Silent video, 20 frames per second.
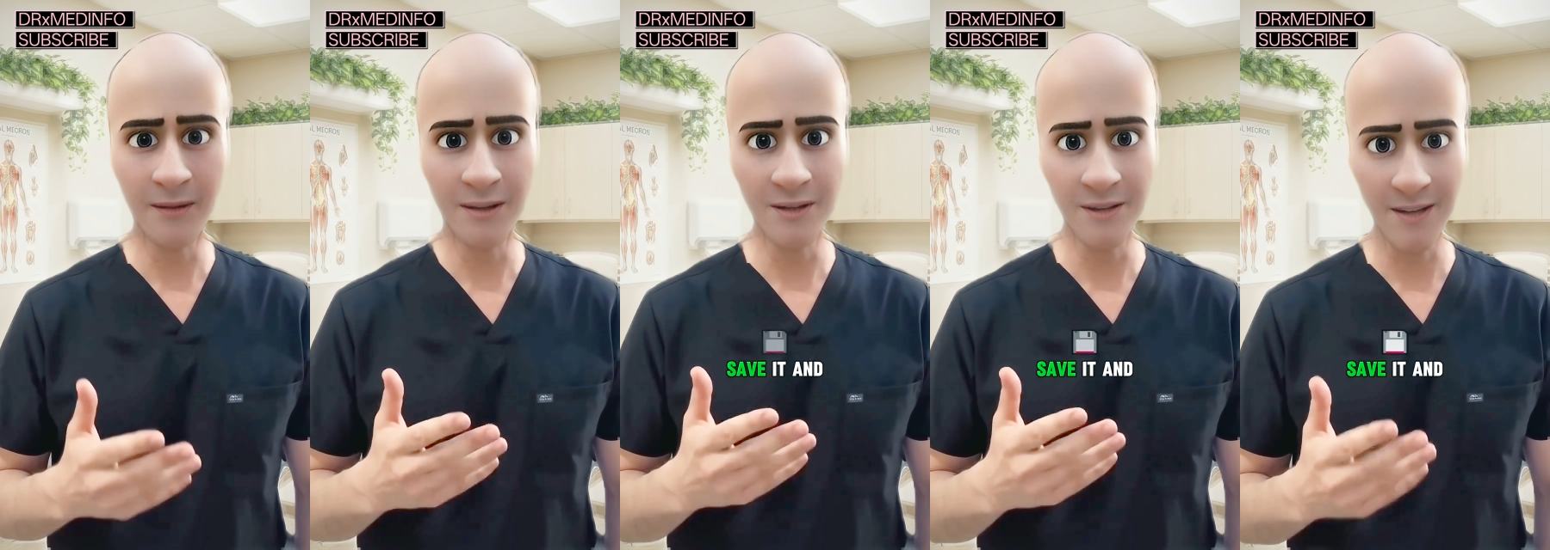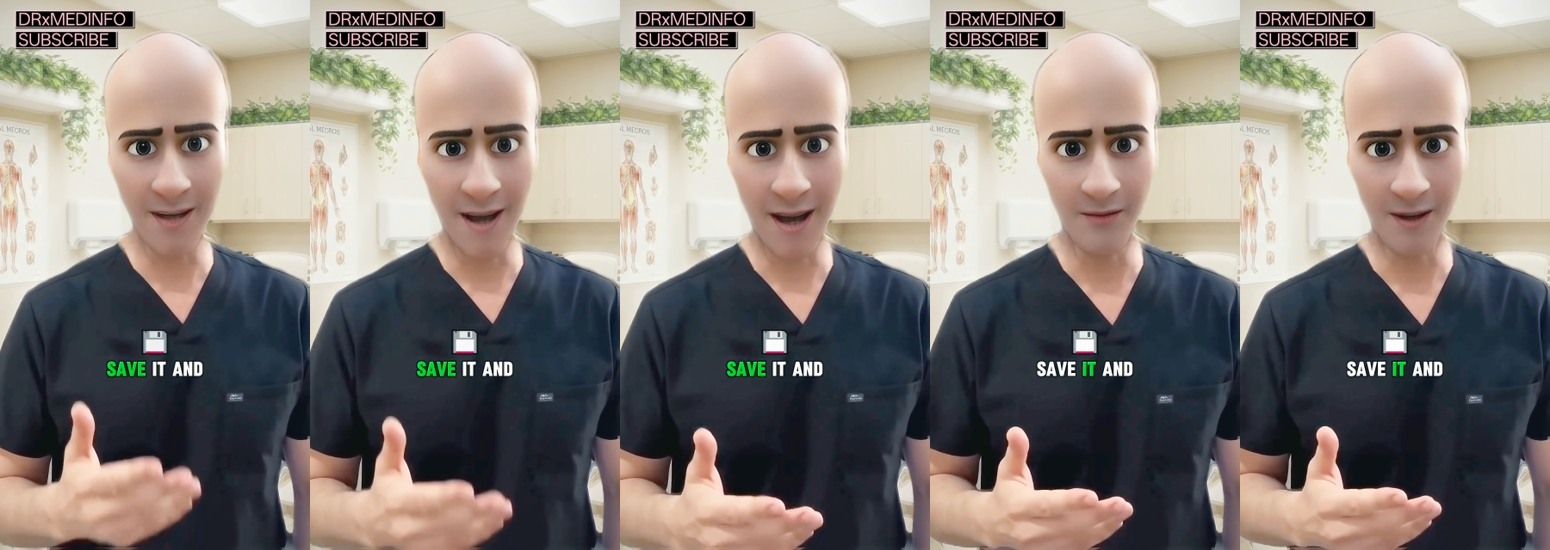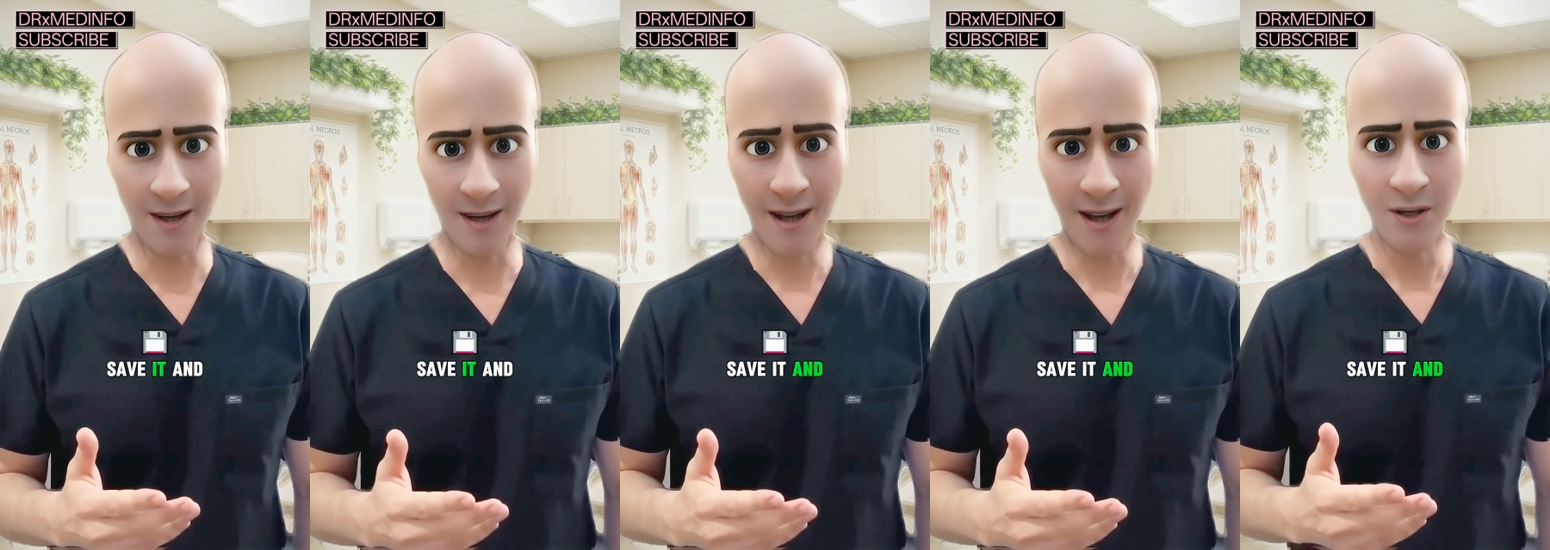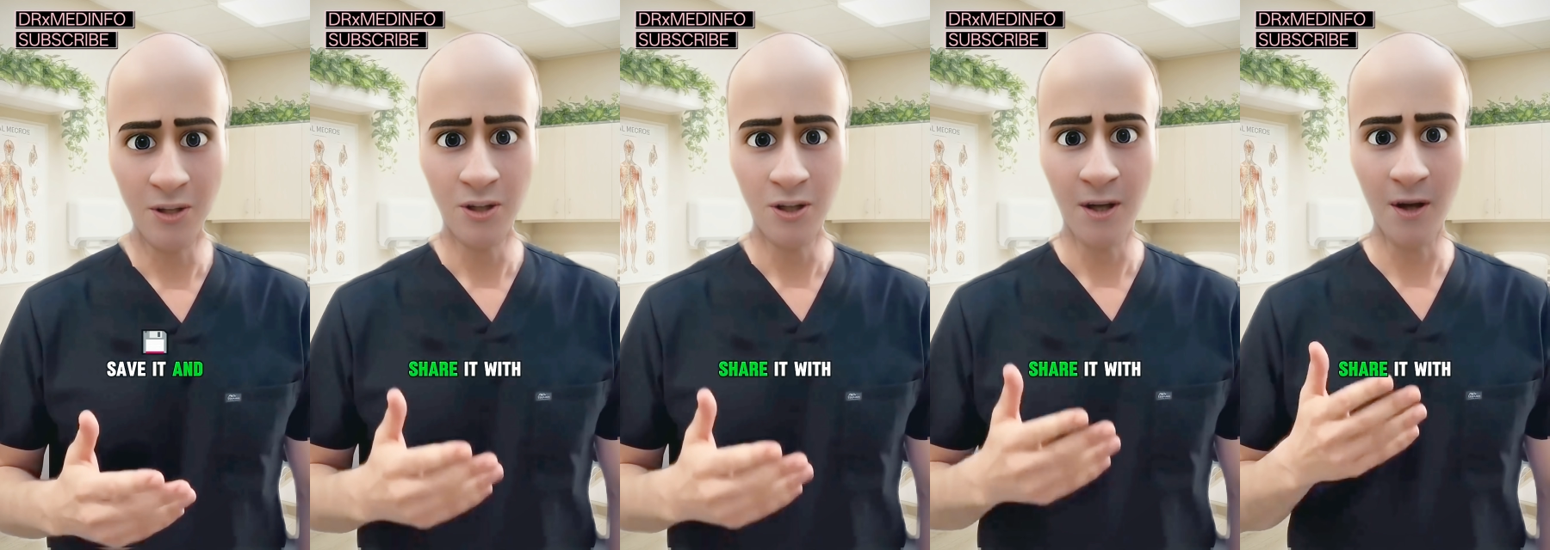Save it
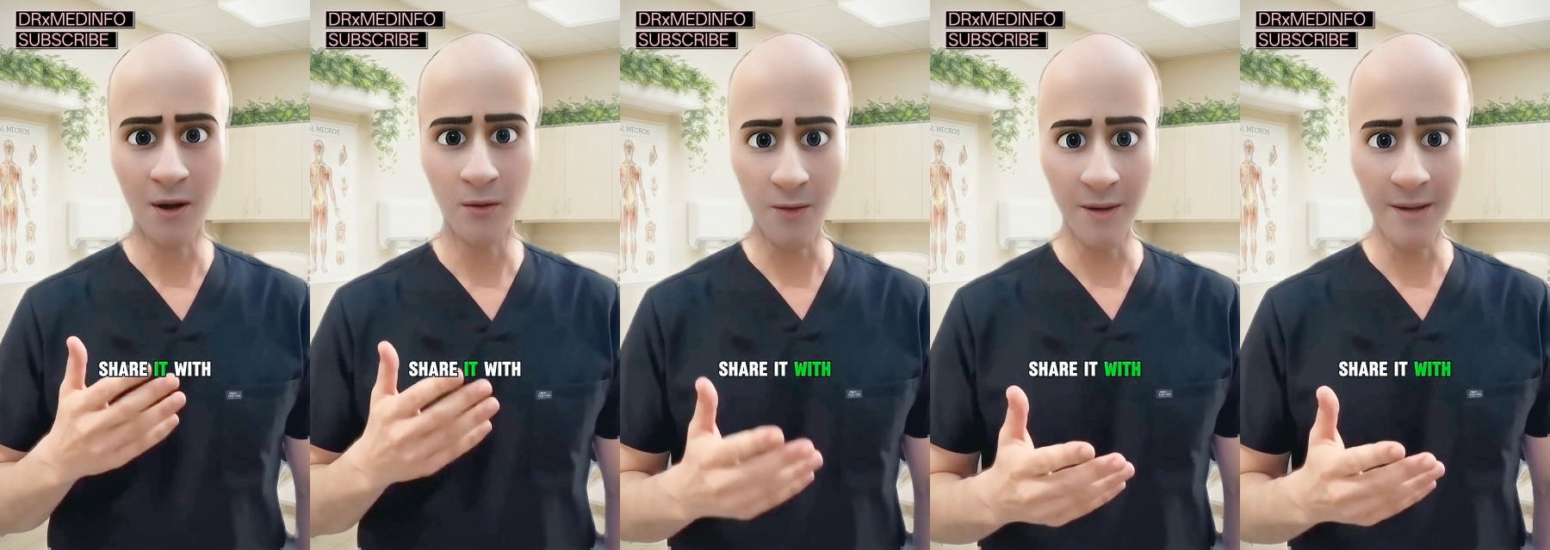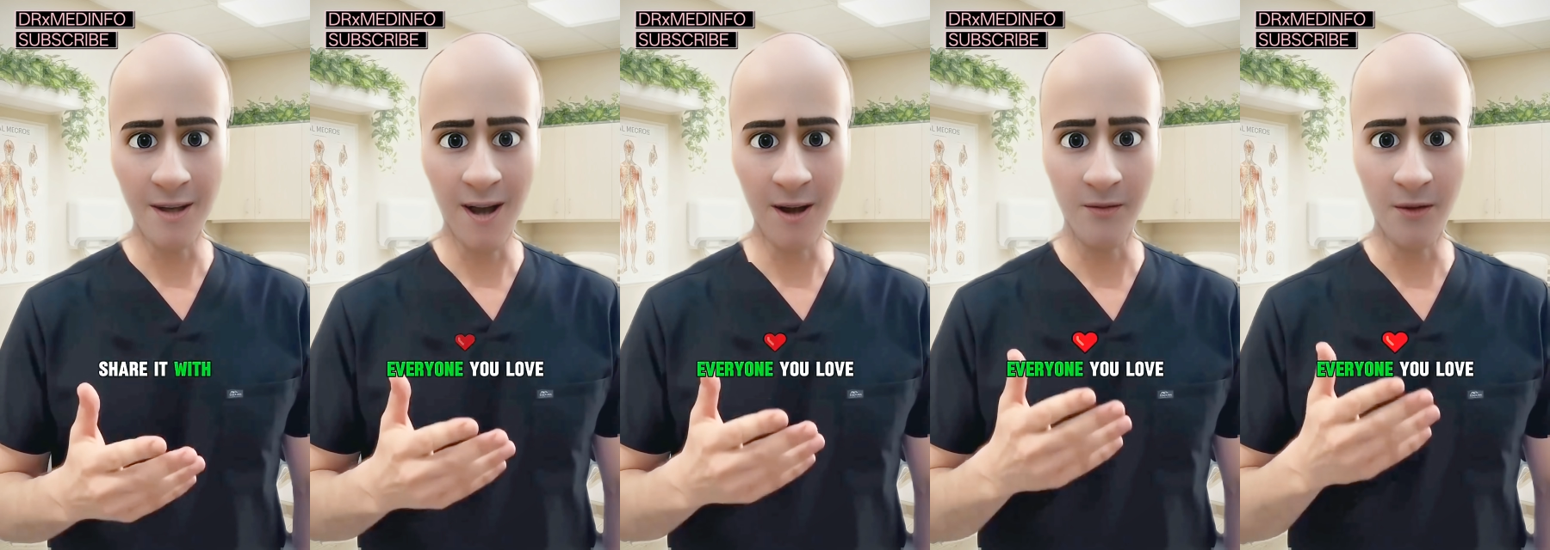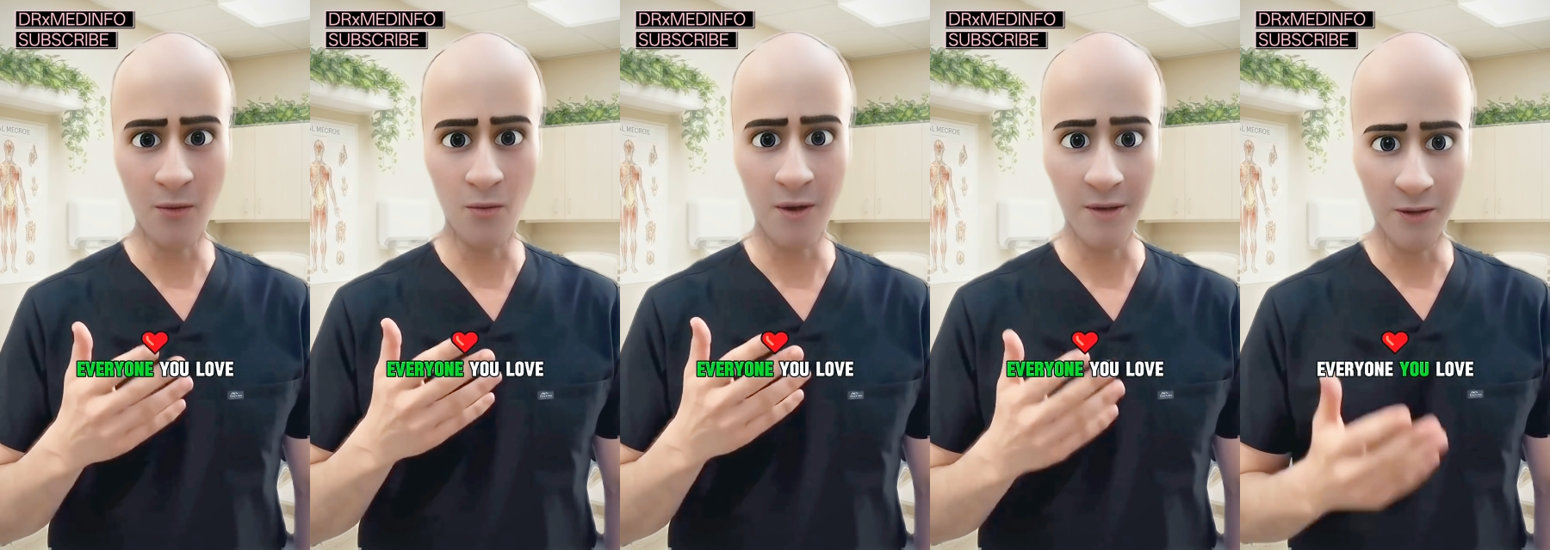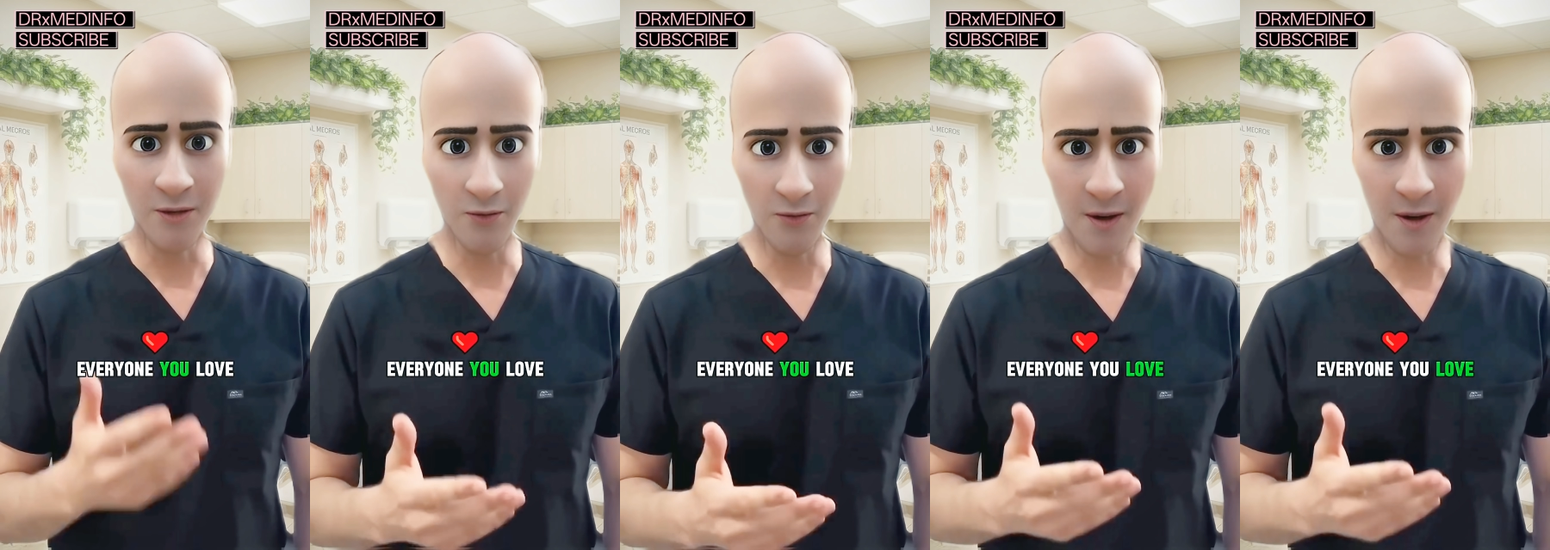and share it with
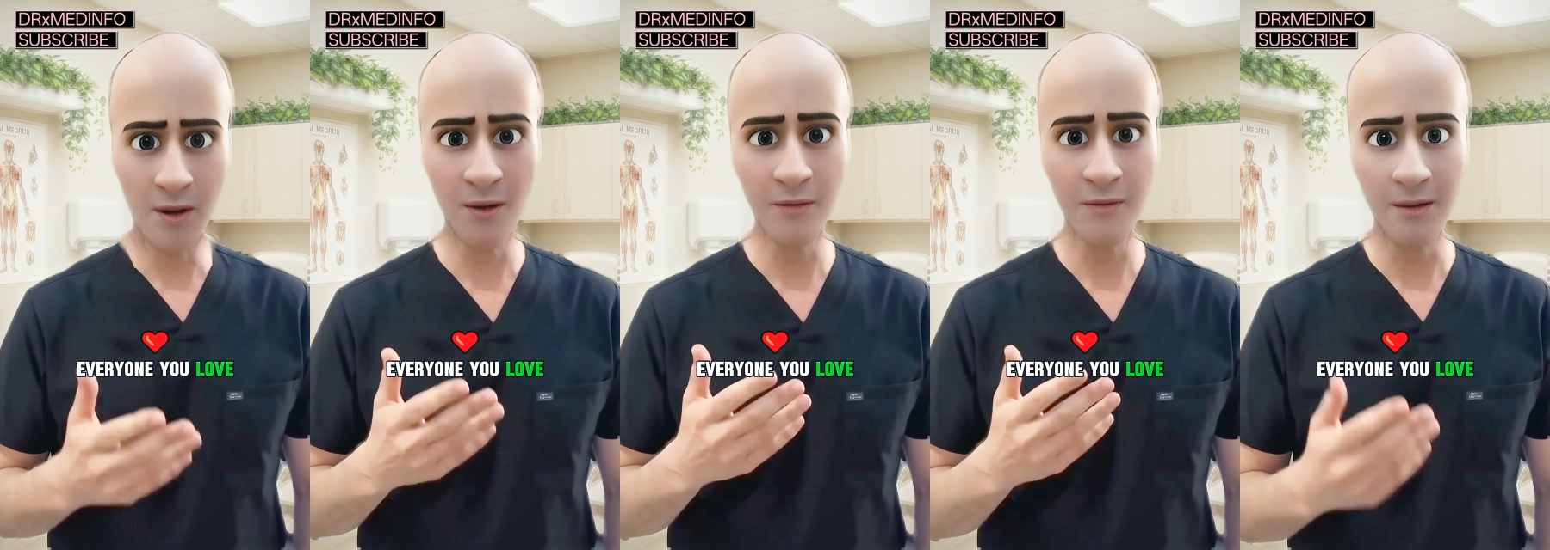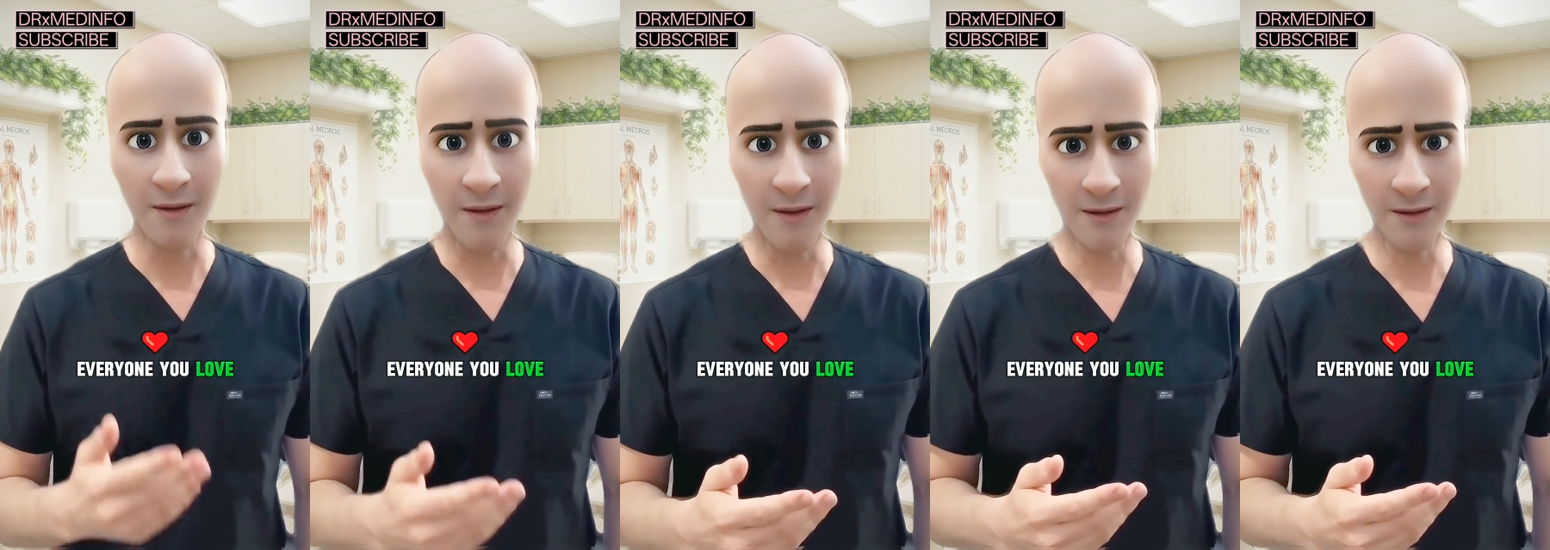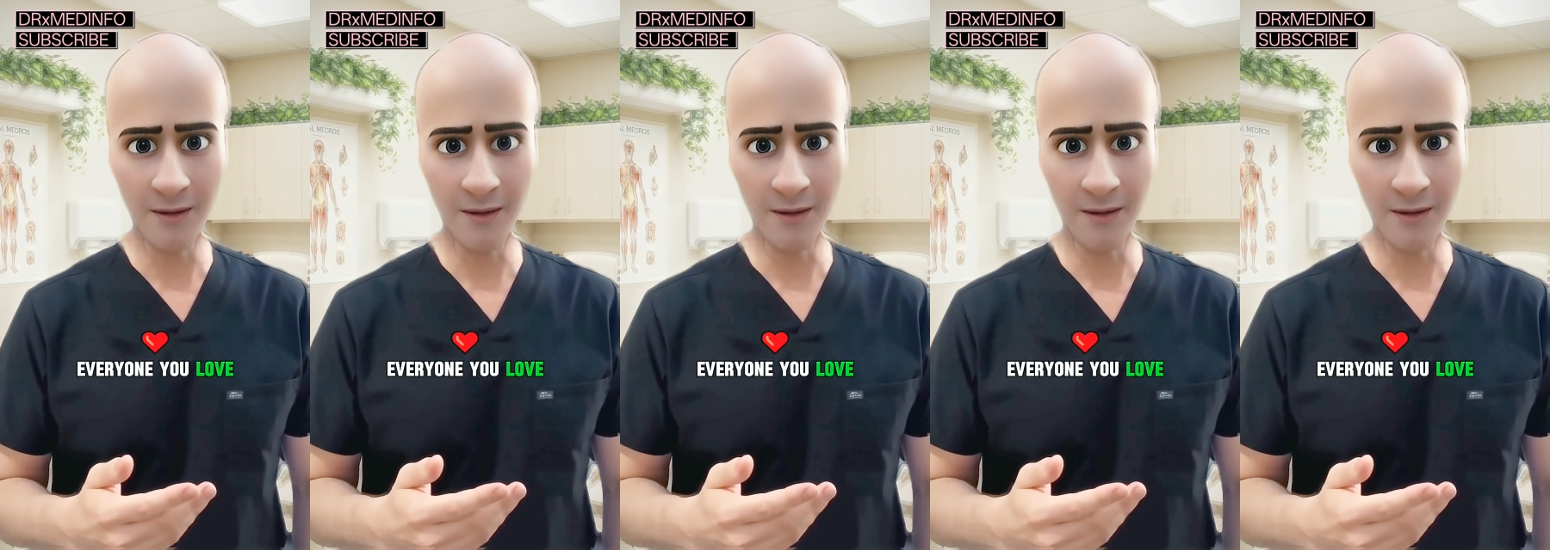everyone you love.